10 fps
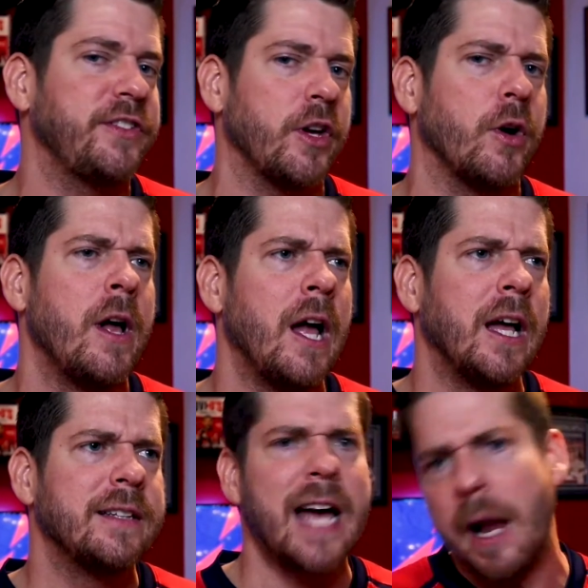So
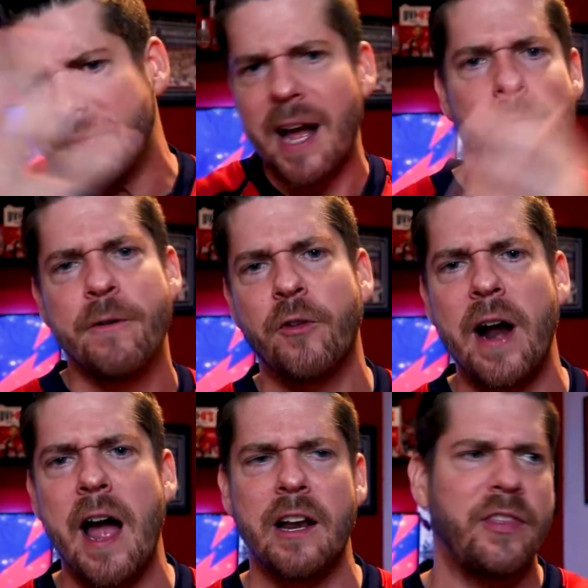times got moved
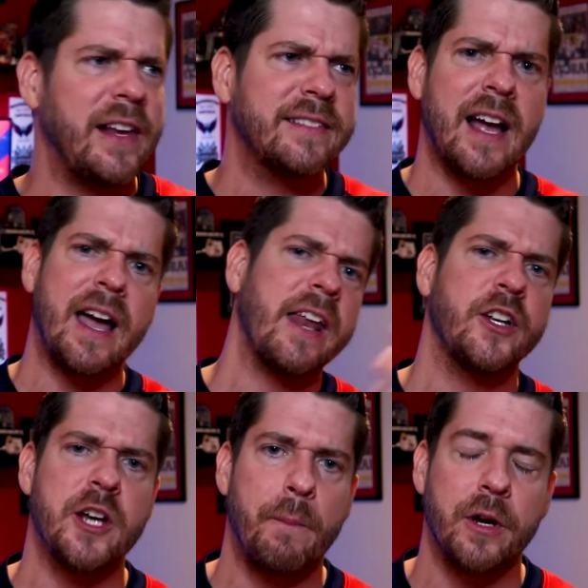around and things got kind
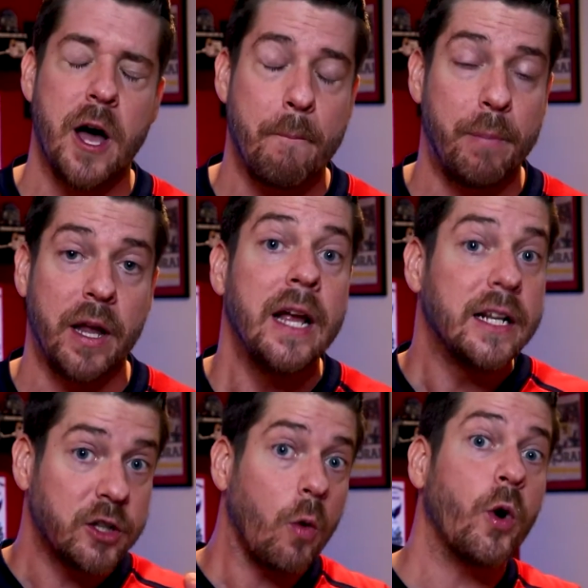of jumbled up, but
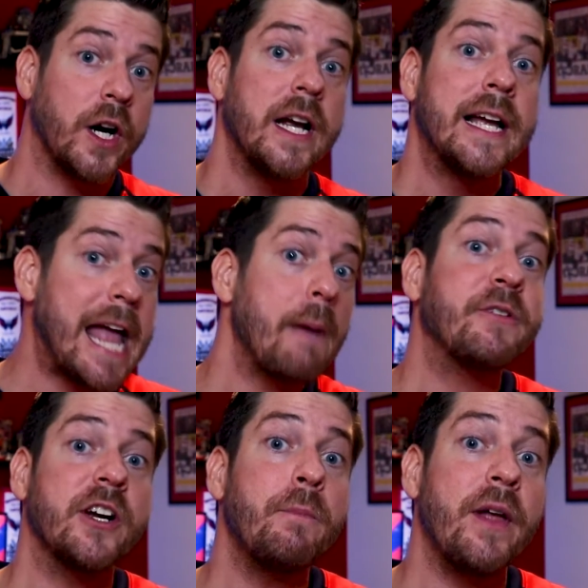don't worry,
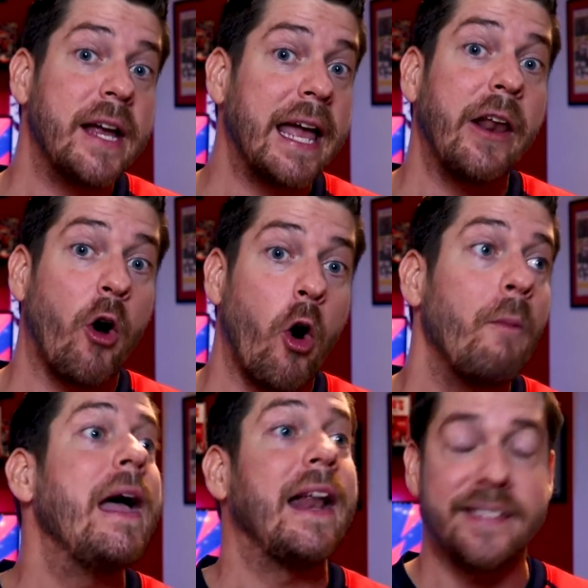Caps are going to play again at
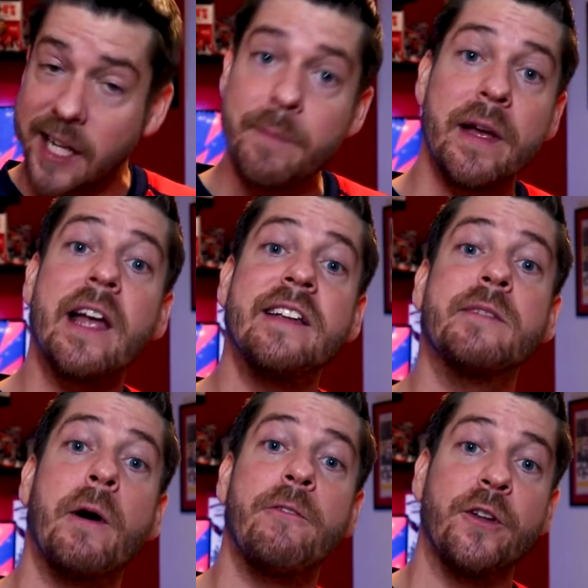home and it's going to be against
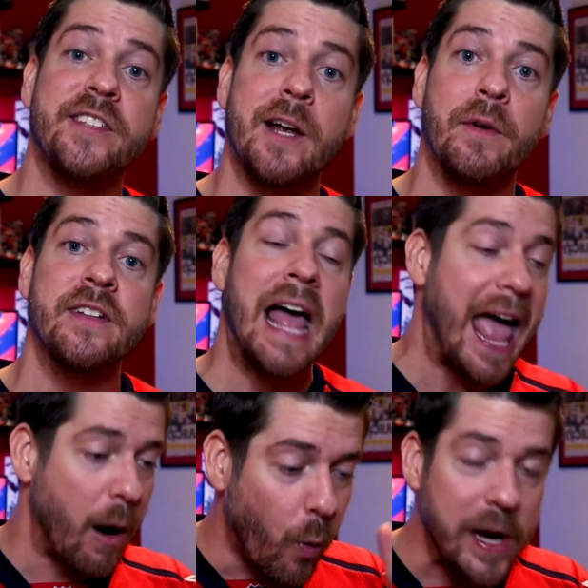the Buffalo Sabres,
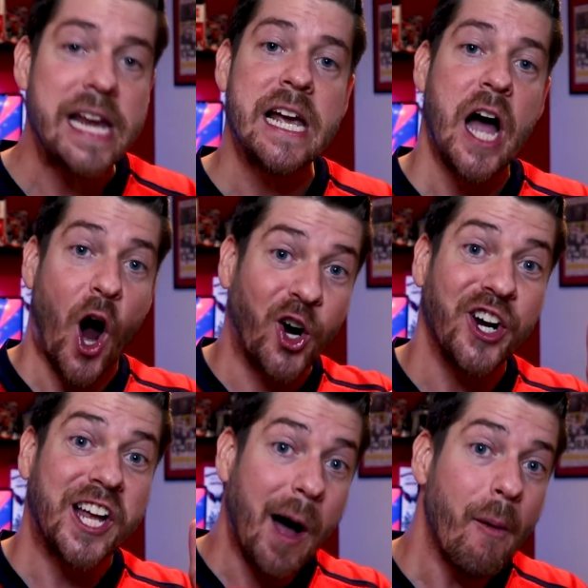and we are
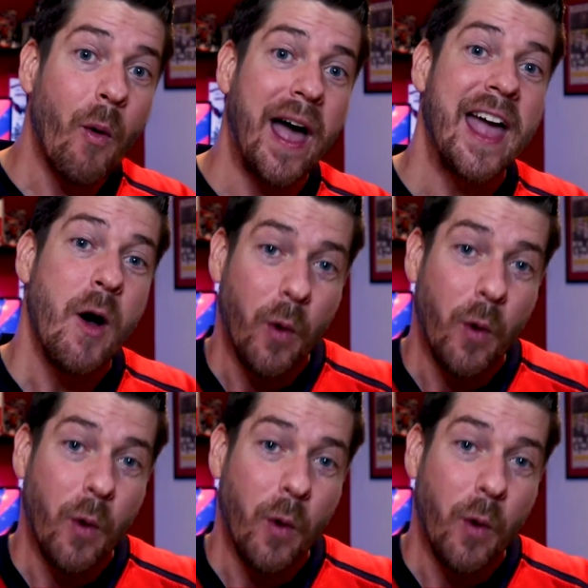going to come away